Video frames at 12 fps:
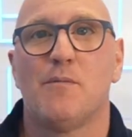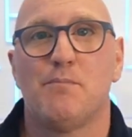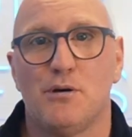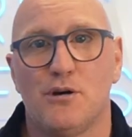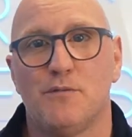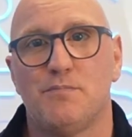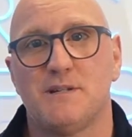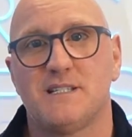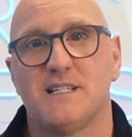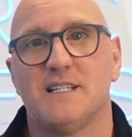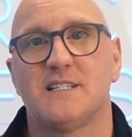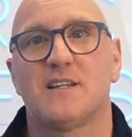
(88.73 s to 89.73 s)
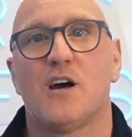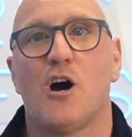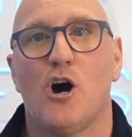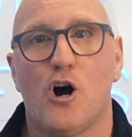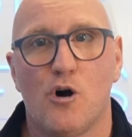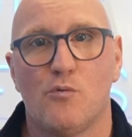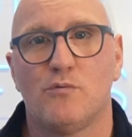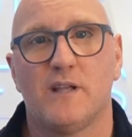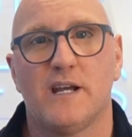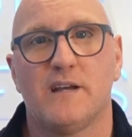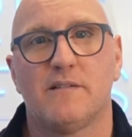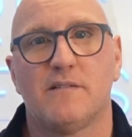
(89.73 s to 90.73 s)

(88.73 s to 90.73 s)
purposes only.